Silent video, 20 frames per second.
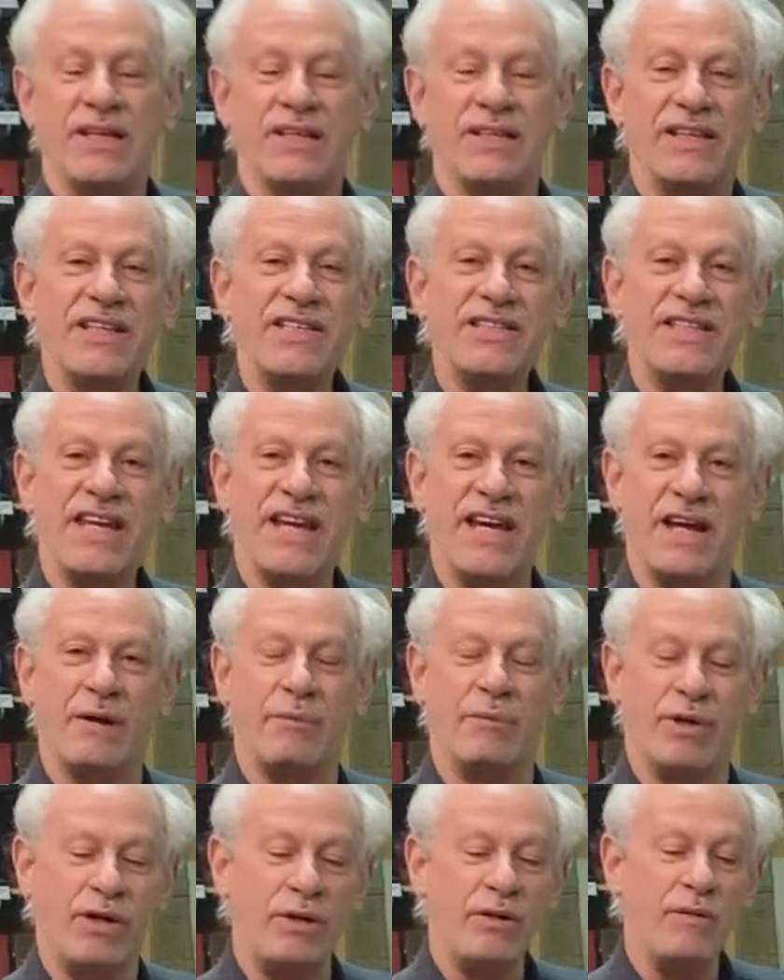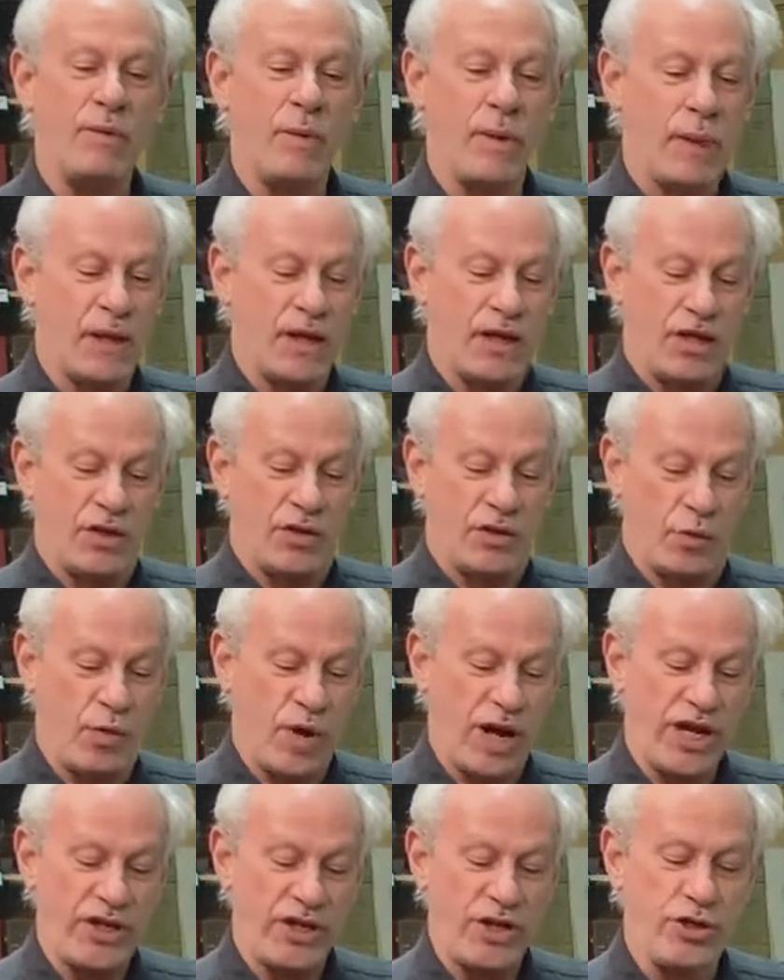This camera, the
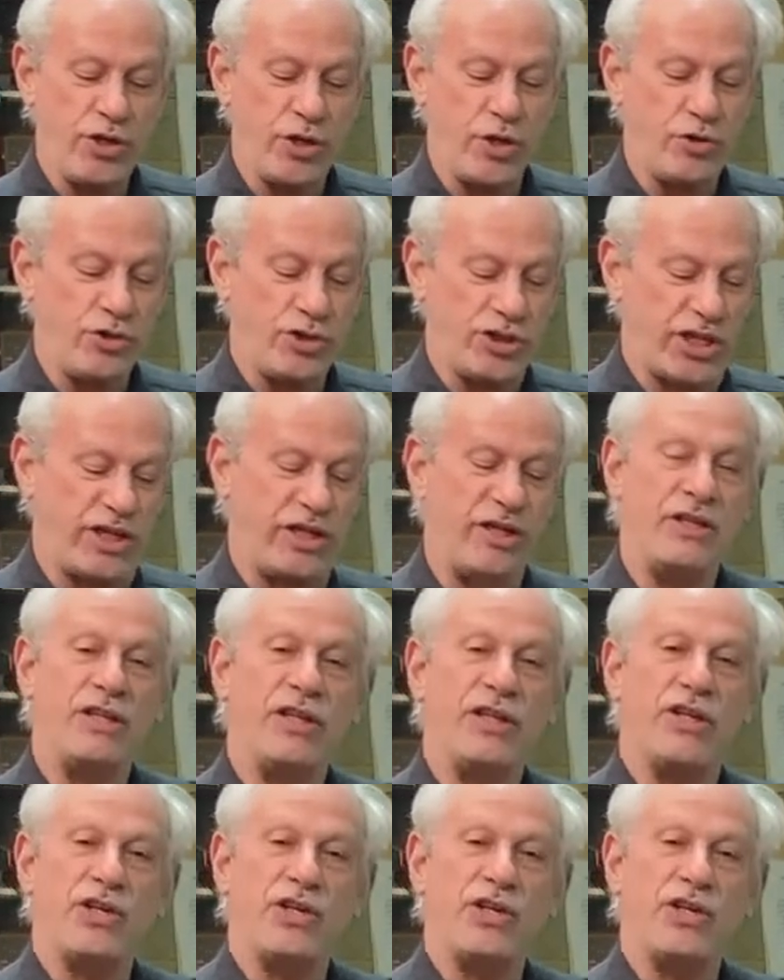way you used it,